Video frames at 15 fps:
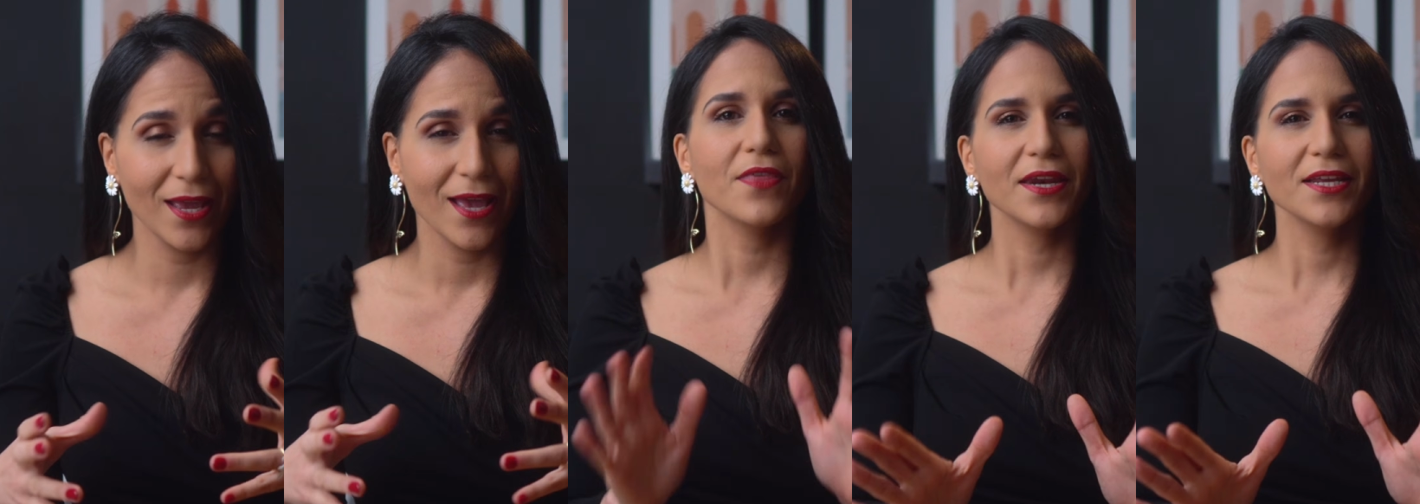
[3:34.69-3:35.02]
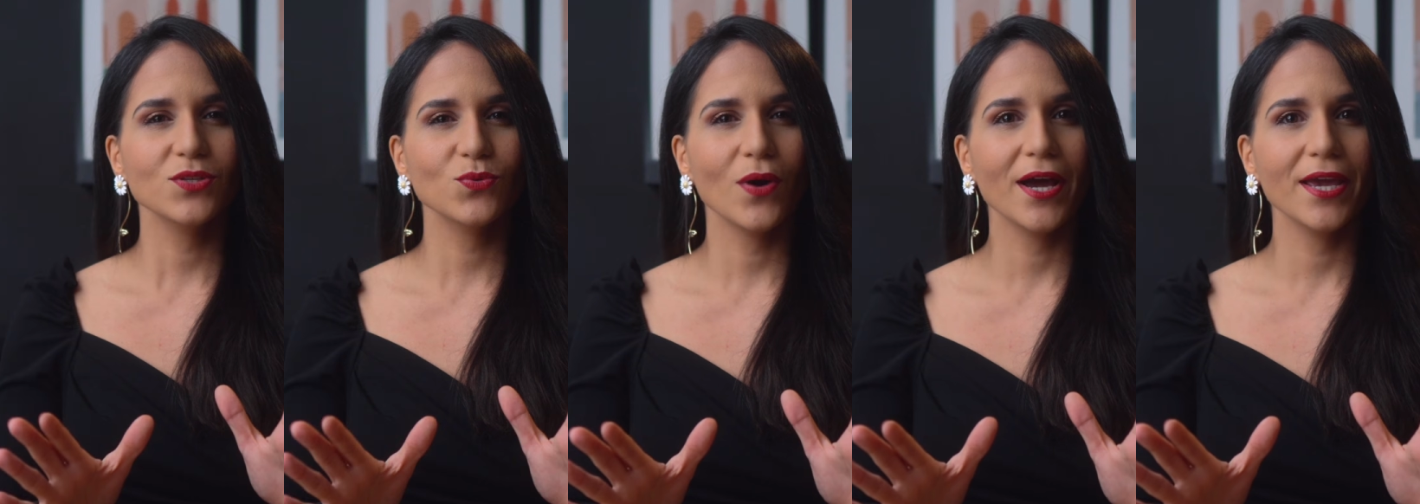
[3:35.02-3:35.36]
That
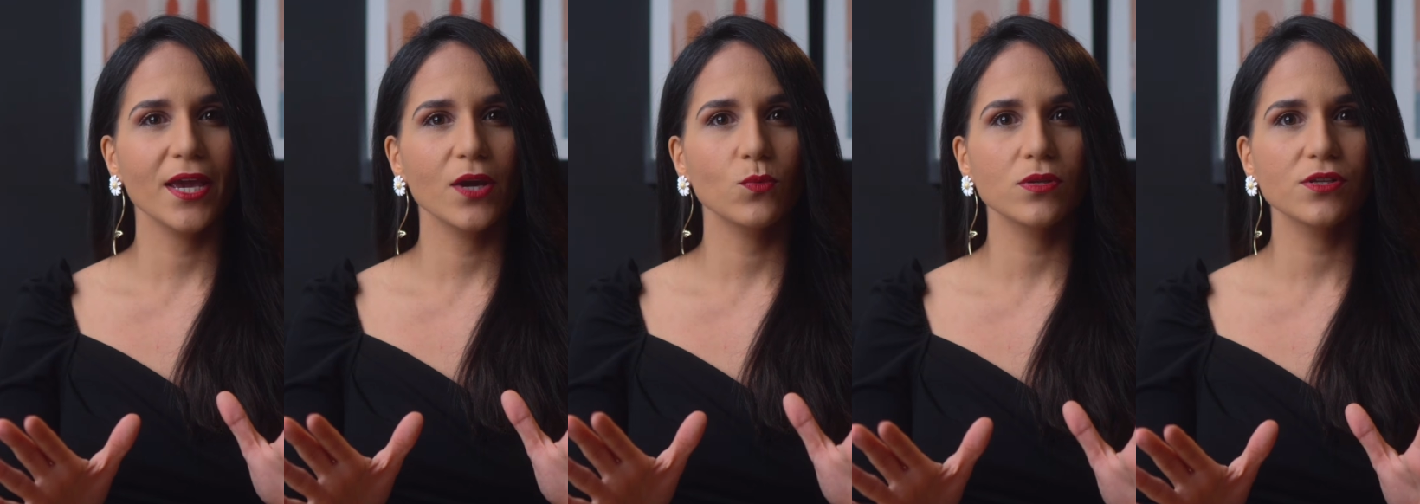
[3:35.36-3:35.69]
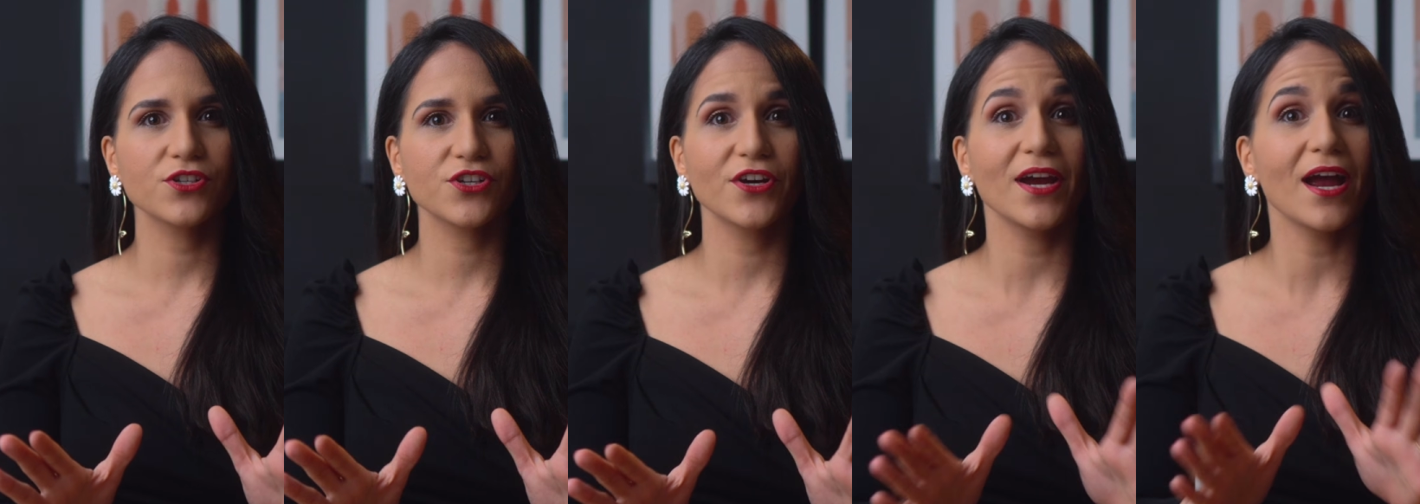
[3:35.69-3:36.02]
is why I will
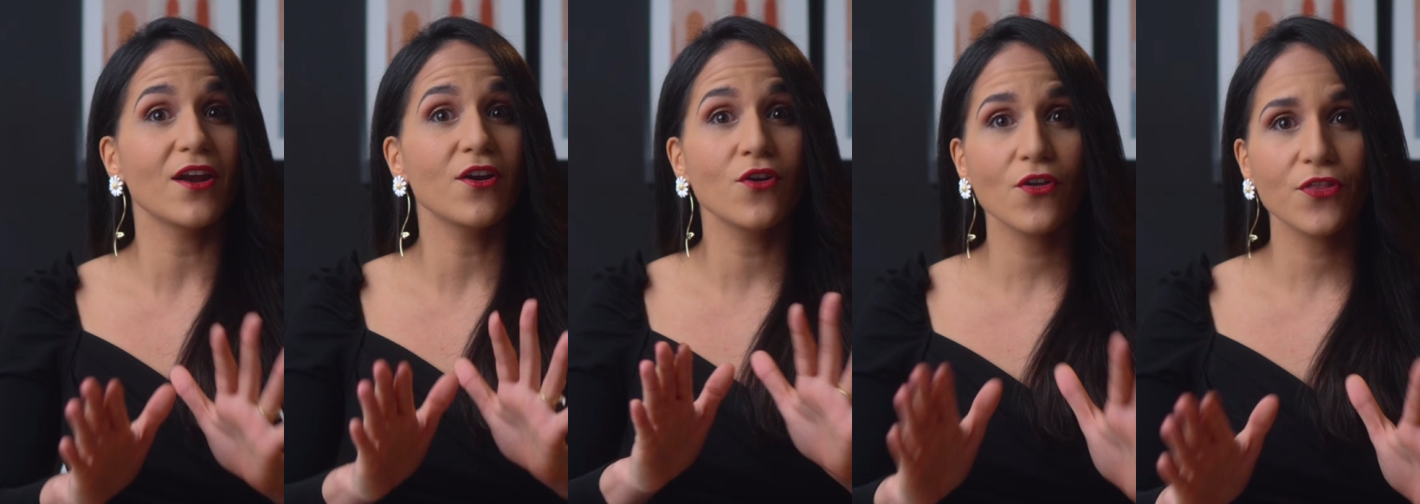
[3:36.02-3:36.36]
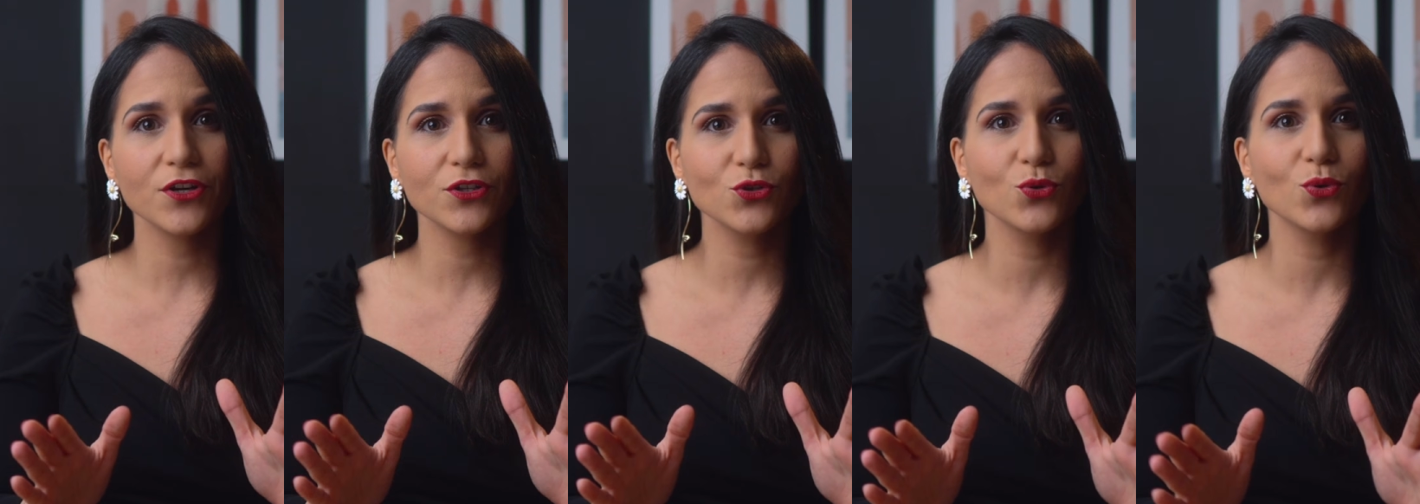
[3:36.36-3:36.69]
share
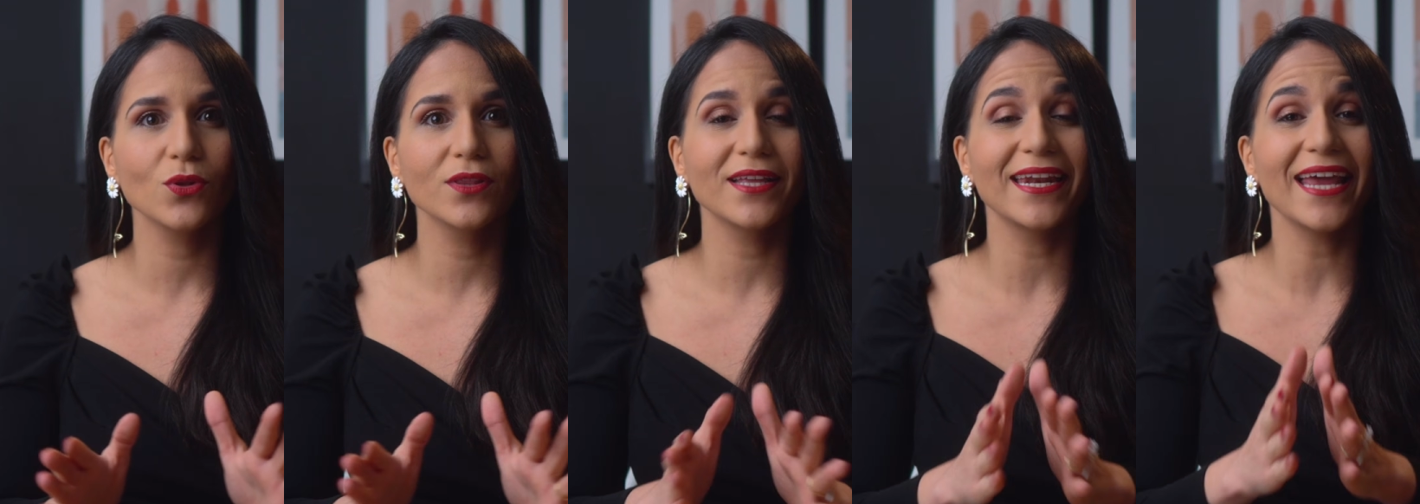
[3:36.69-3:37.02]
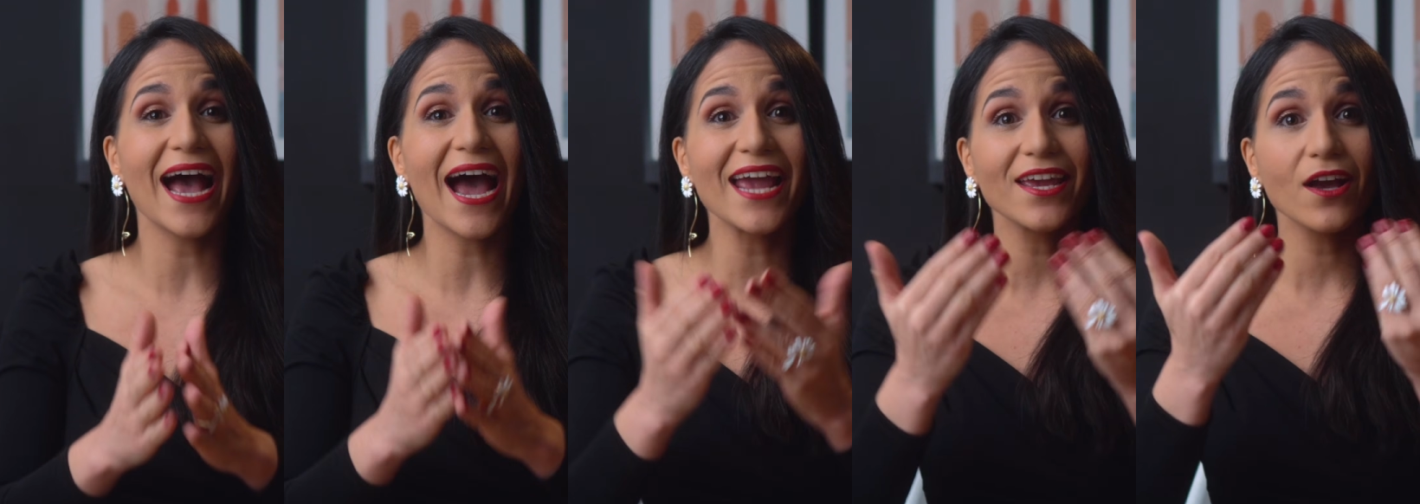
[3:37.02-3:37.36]
another tool that
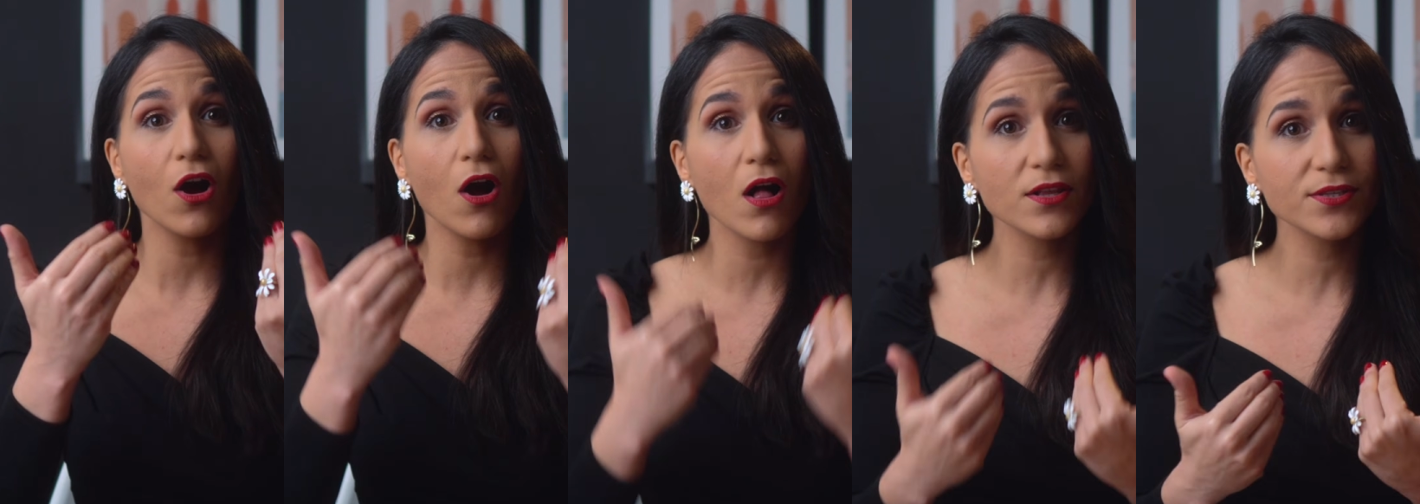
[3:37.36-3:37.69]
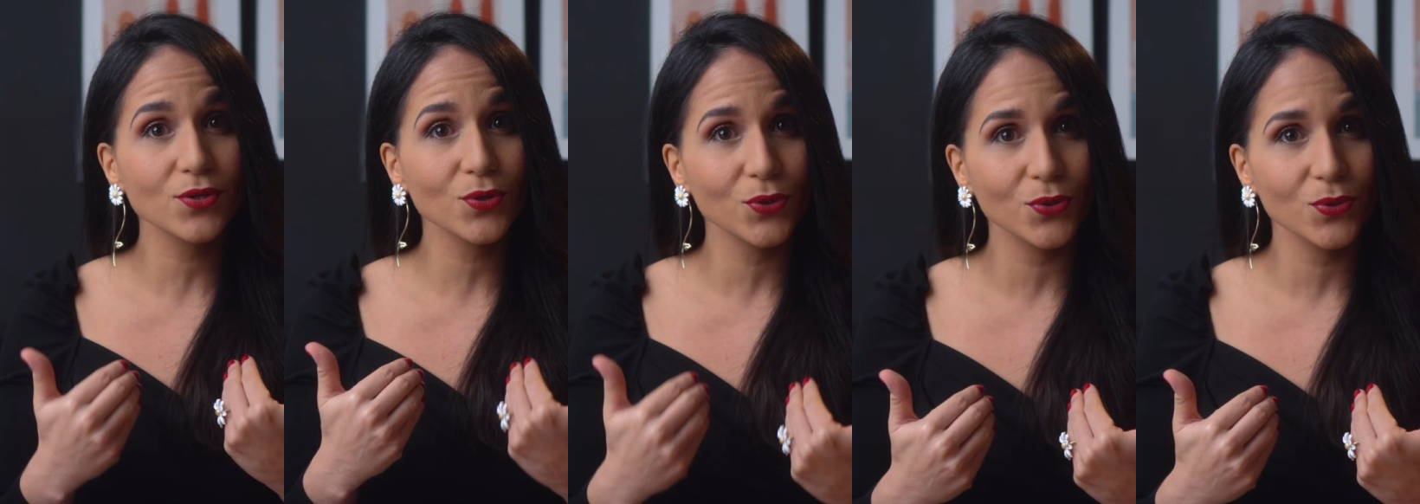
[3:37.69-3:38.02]
I
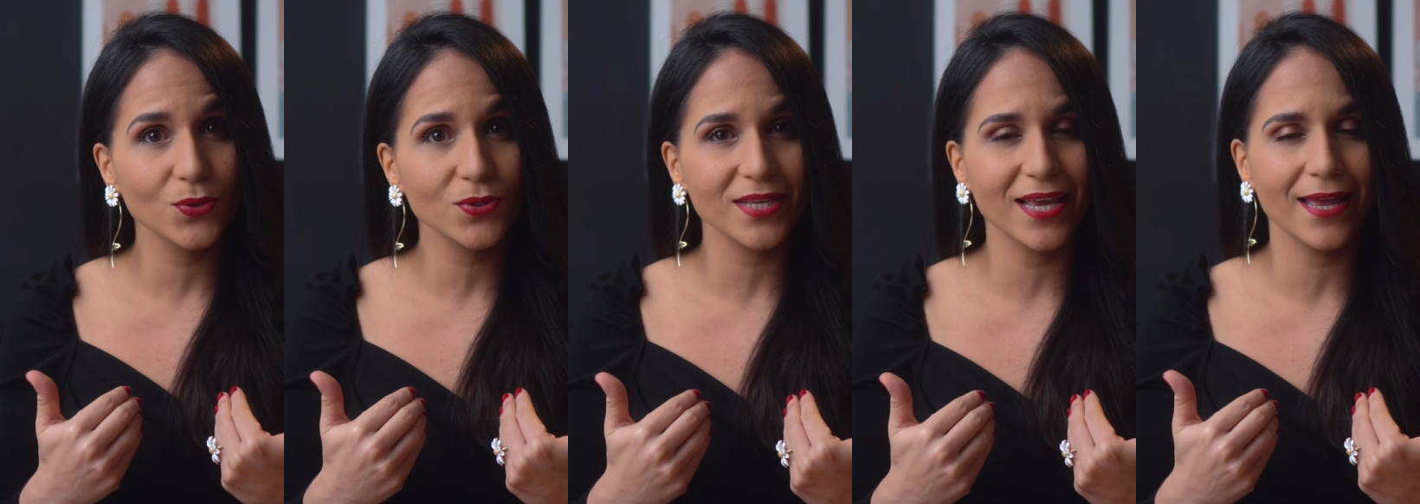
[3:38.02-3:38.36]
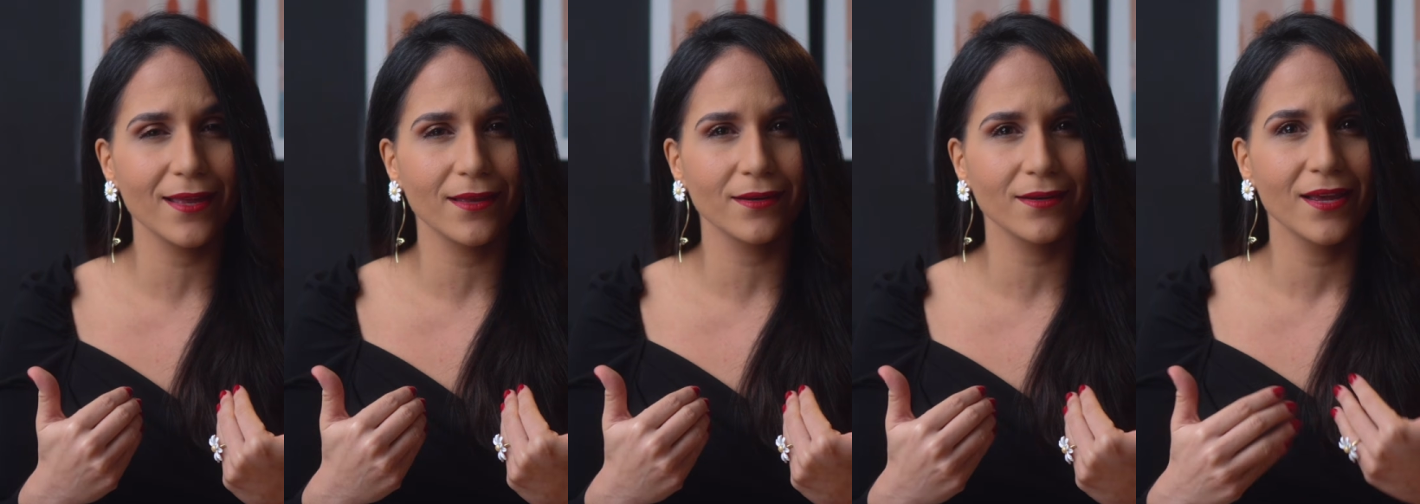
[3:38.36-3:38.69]
also use
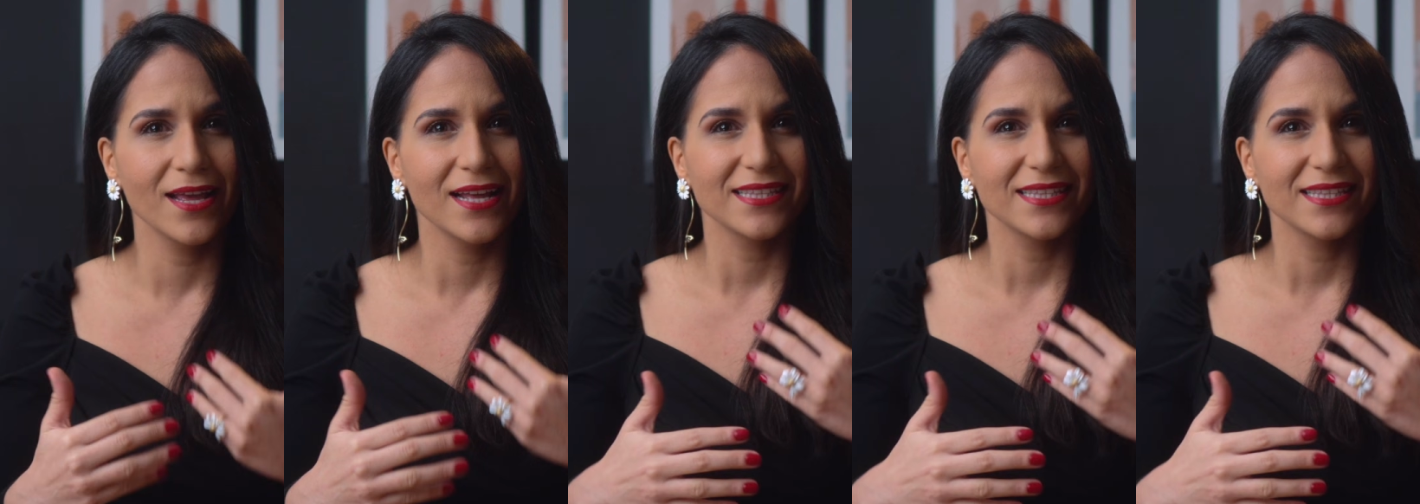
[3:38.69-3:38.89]
and